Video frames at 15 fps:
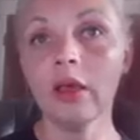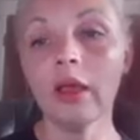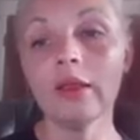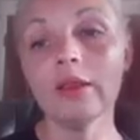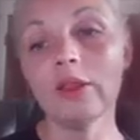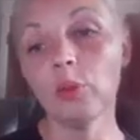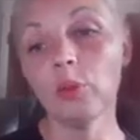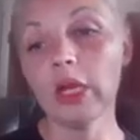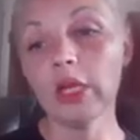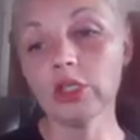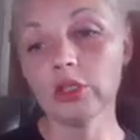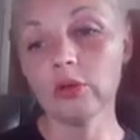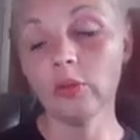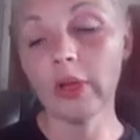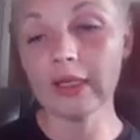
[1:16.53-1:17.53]
and then the
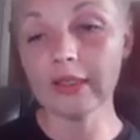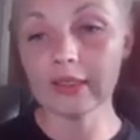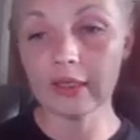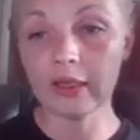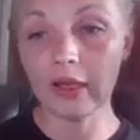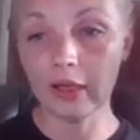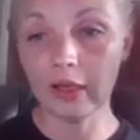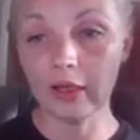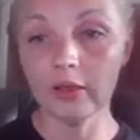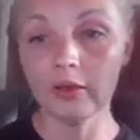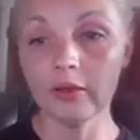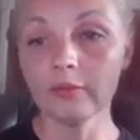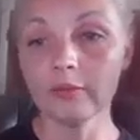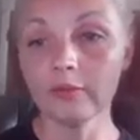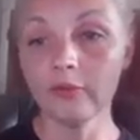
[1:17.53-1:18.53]
patient waits again
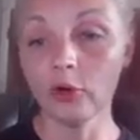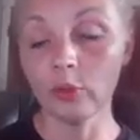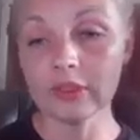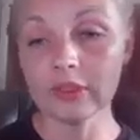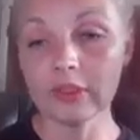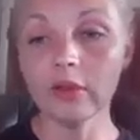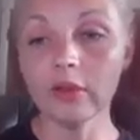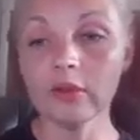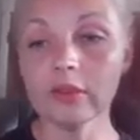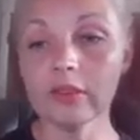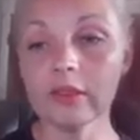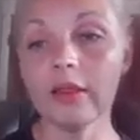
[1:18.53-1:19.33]
for results,